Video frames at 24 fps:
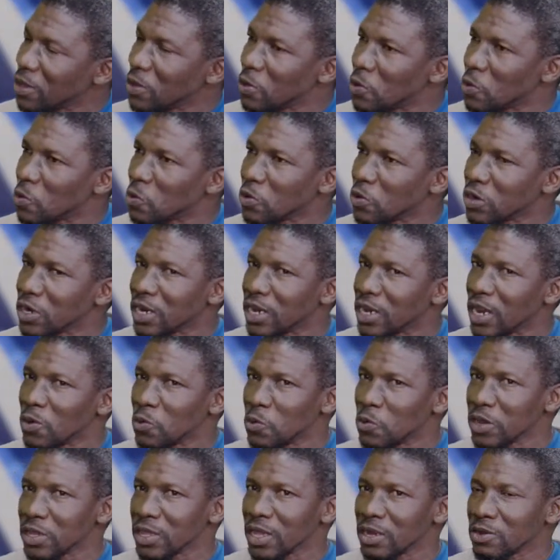You know, the
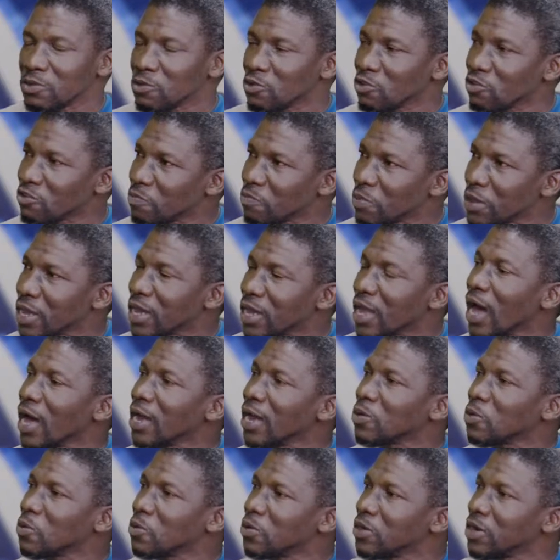language that you speak
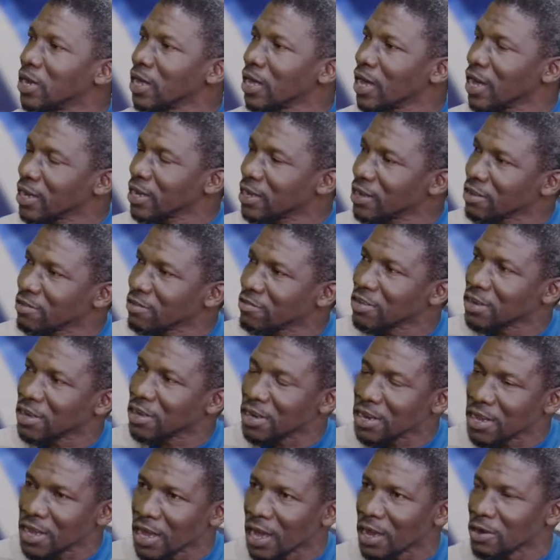and the
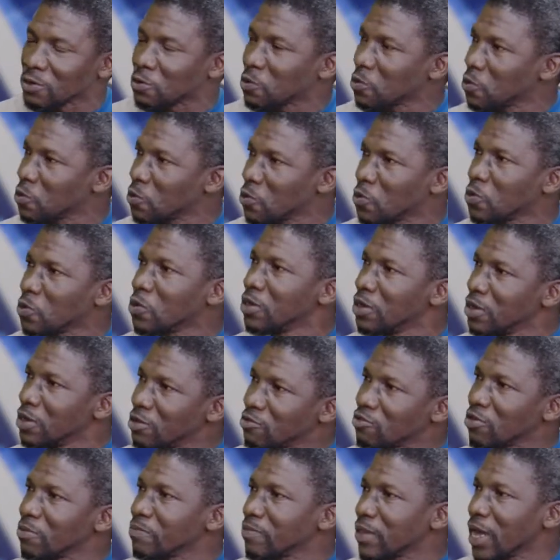ethnicity, they are two
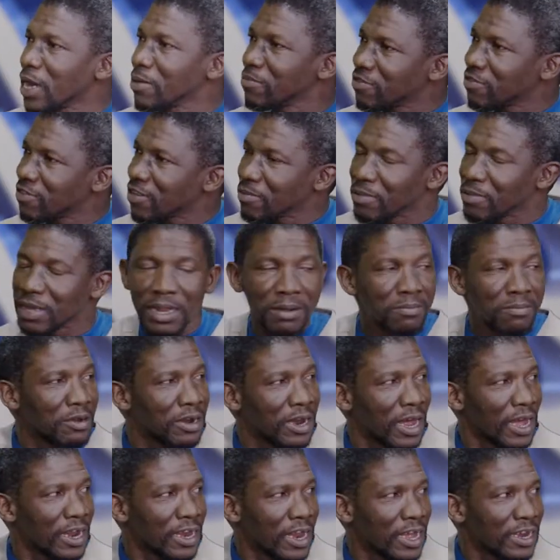sometimes similar,
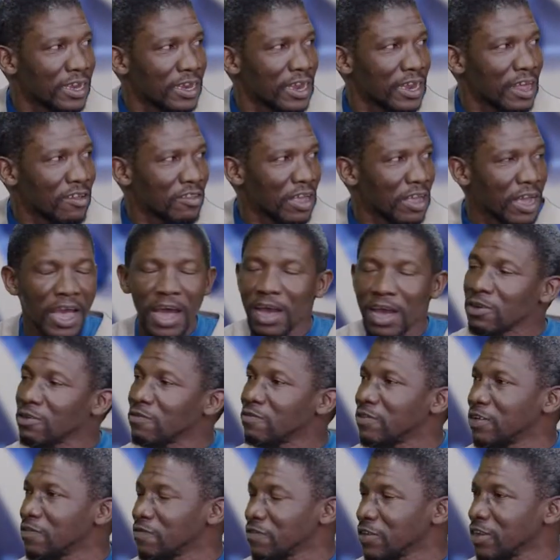but I think there's a kind
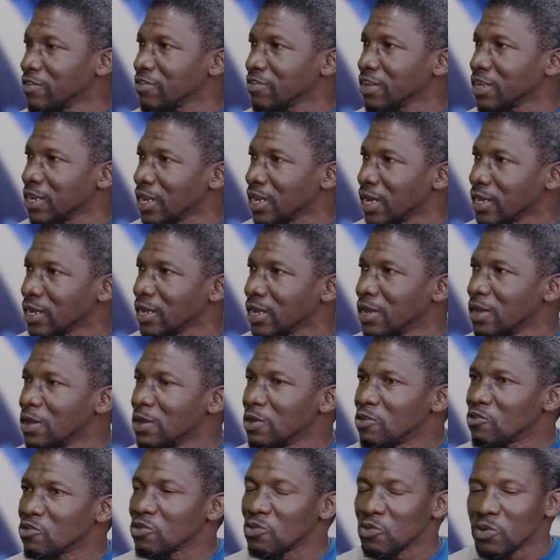of difference in that.
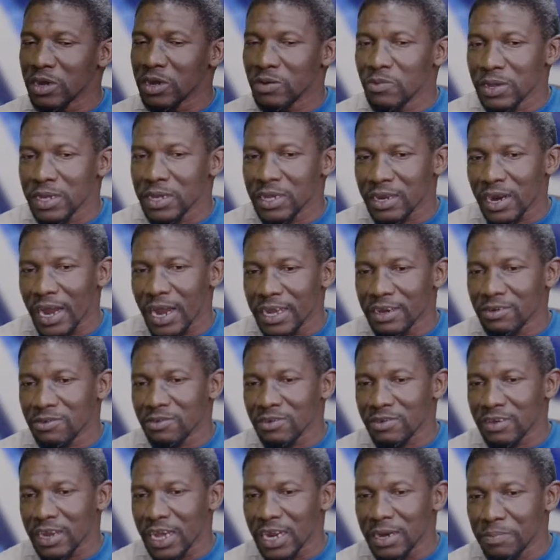So what we're trying
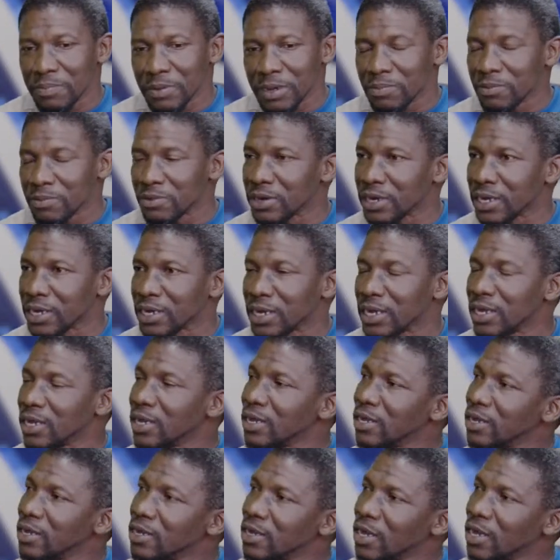to tell people that
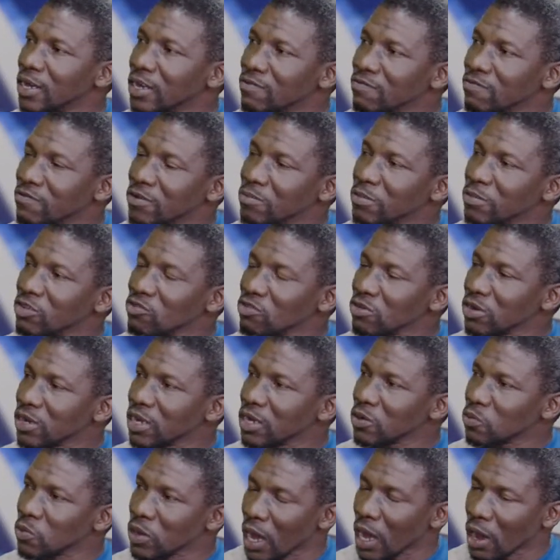the information
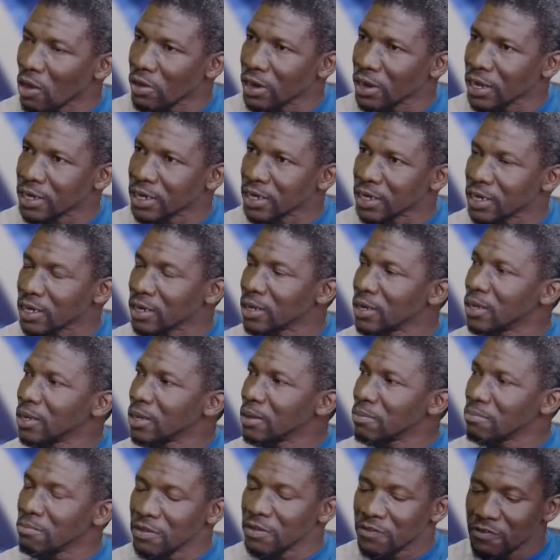that we are collecting,
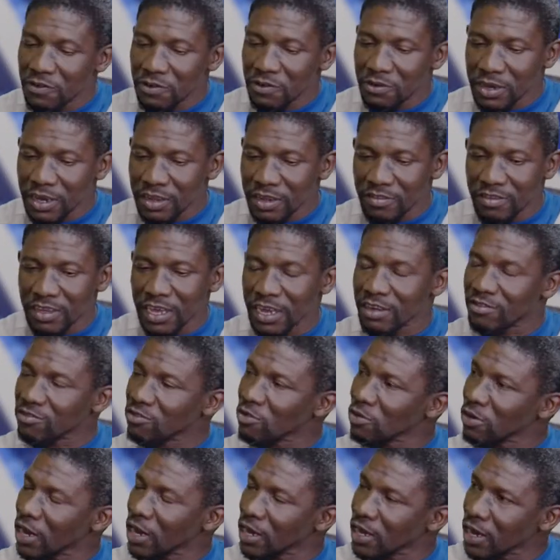before this gets
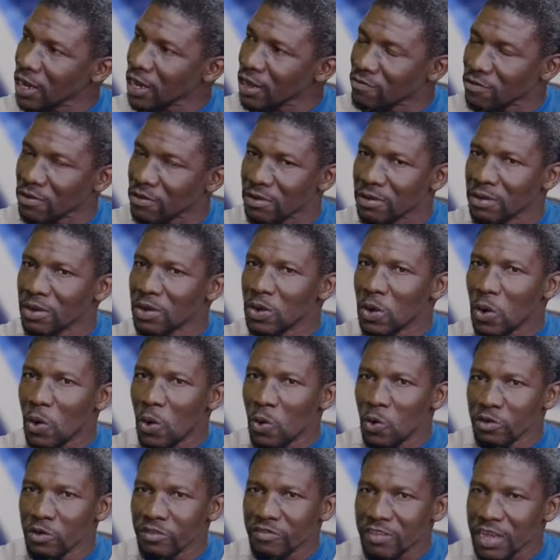to that level,
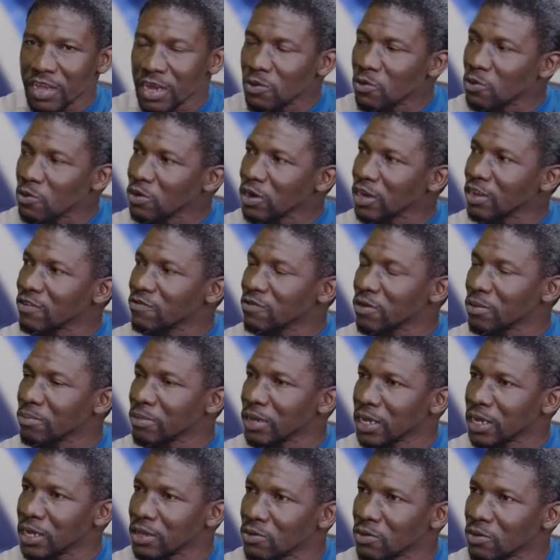all stakeholders from
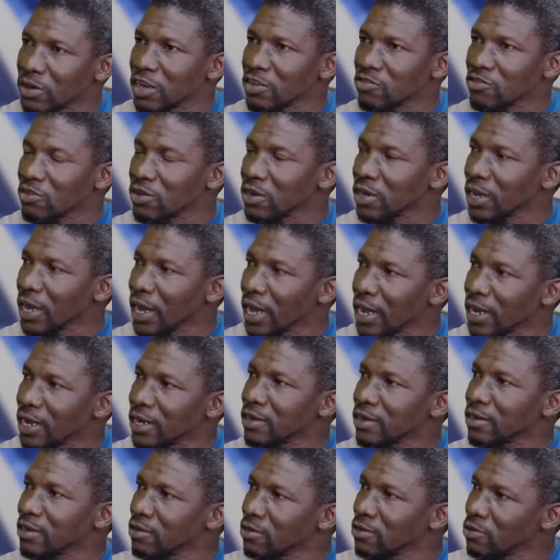the education,
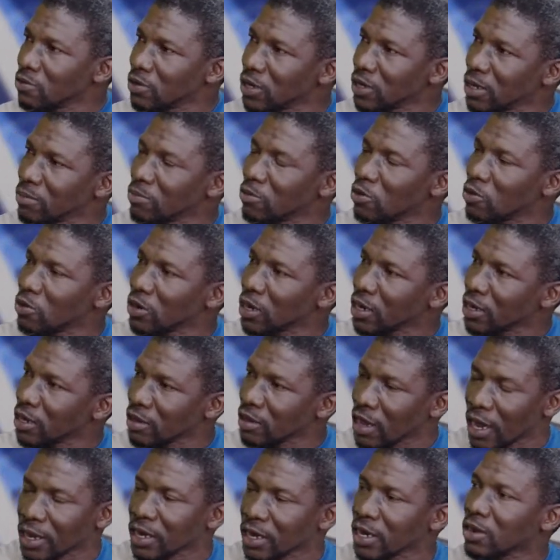health, you name
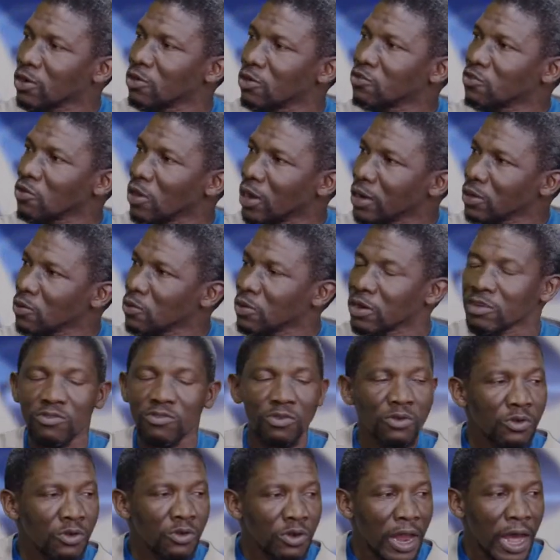other, agriculture and others,
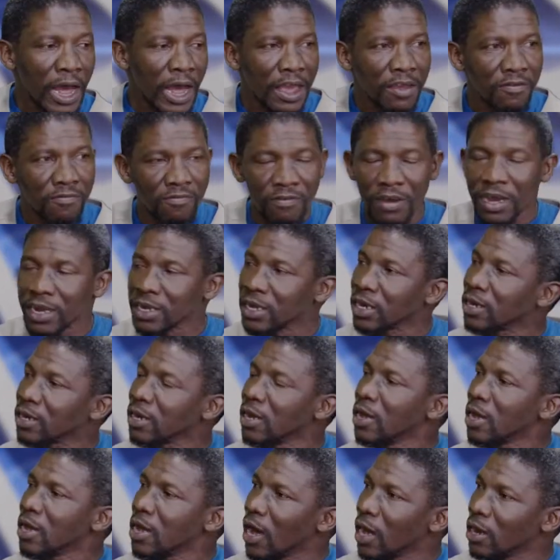all are invited
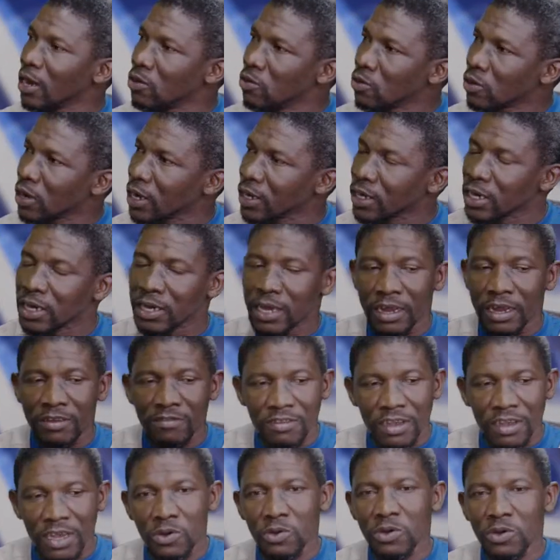and look at it
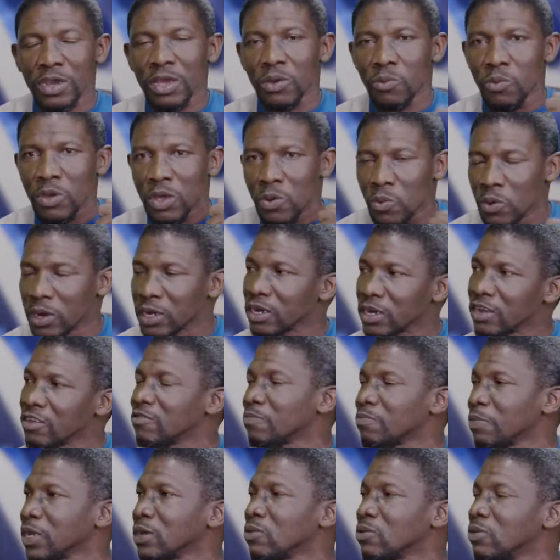and say, okay, we want
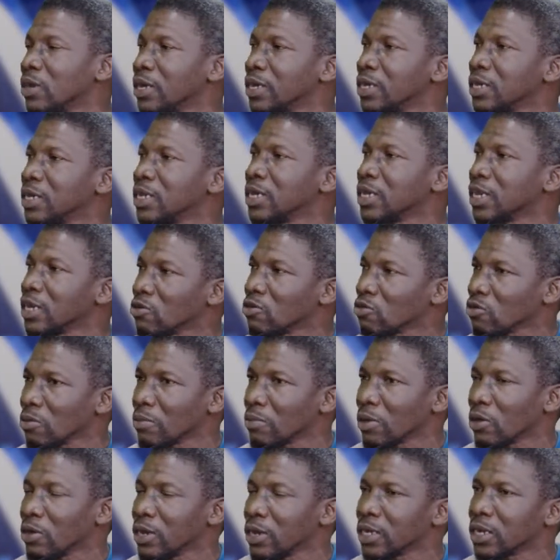this particular indicator to
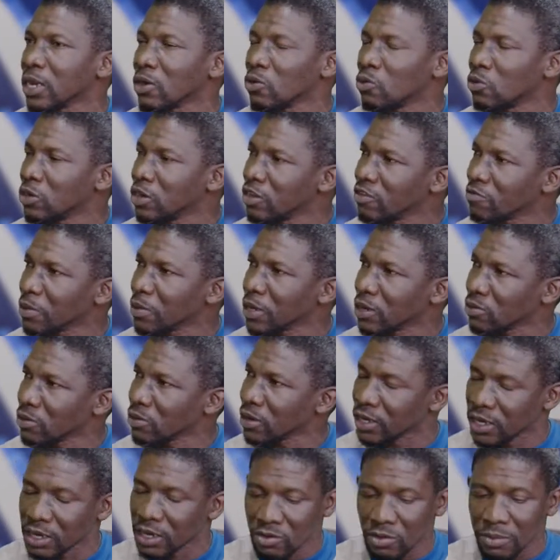be collected or this
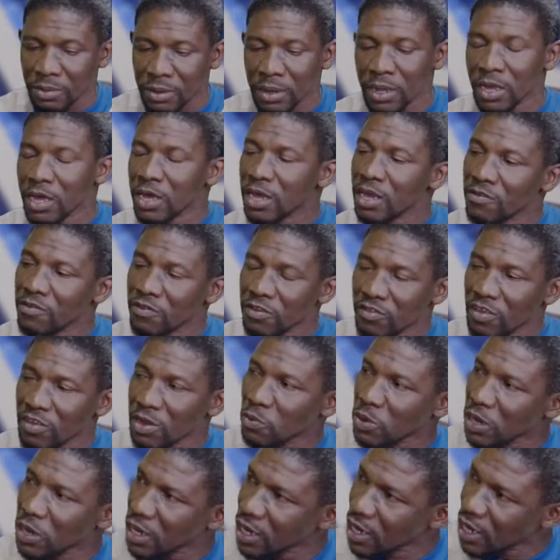particular thing to be. If you
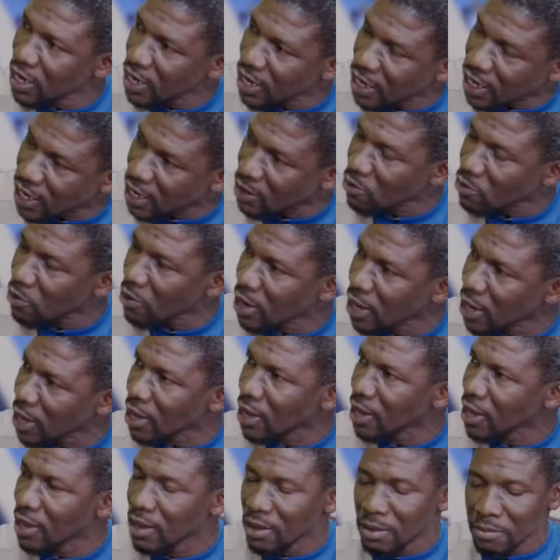said we need indicator
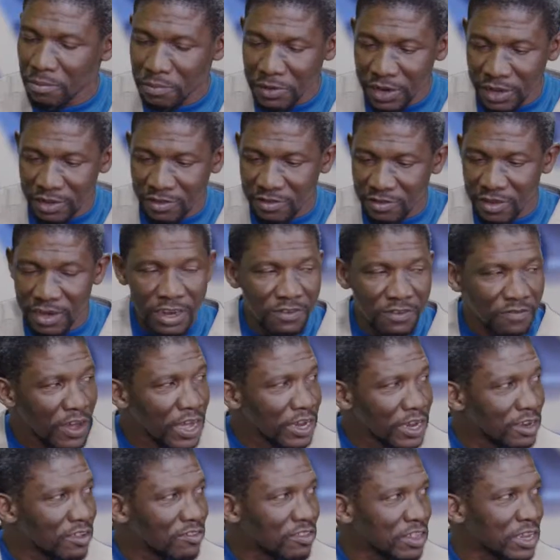A, please
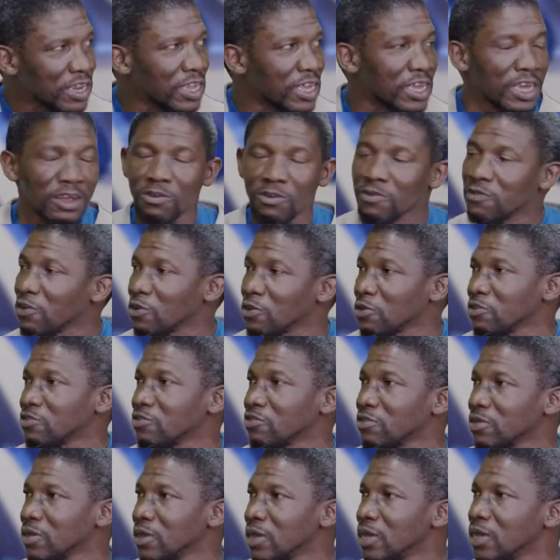define this indicator for
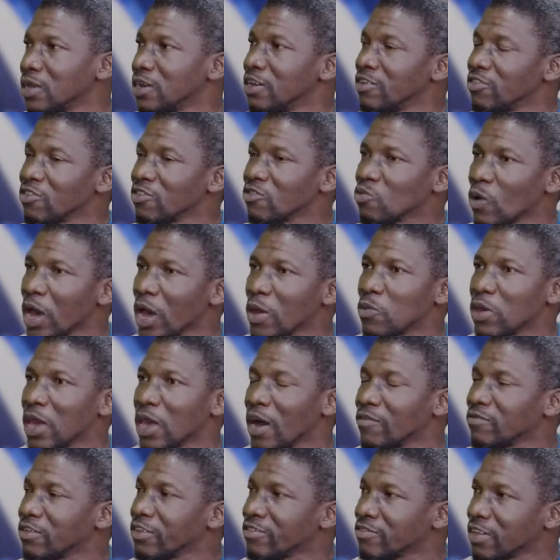us. This is why we
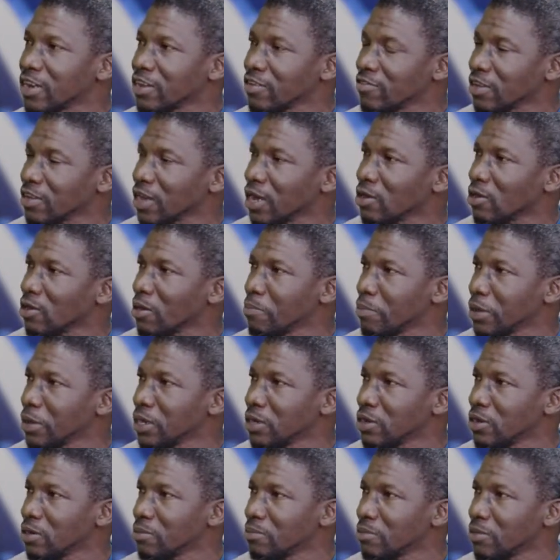have the statistical
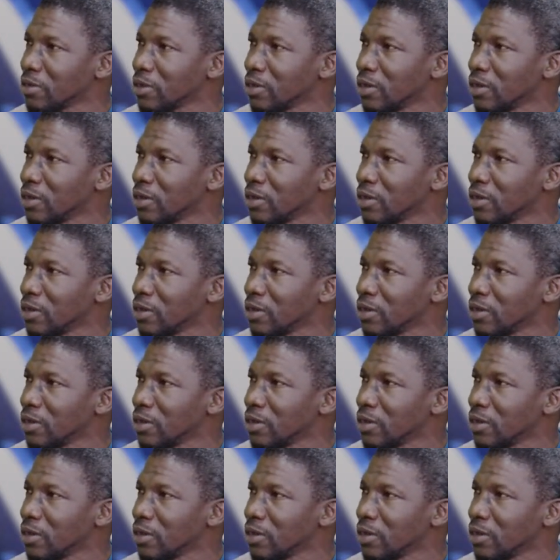compendium.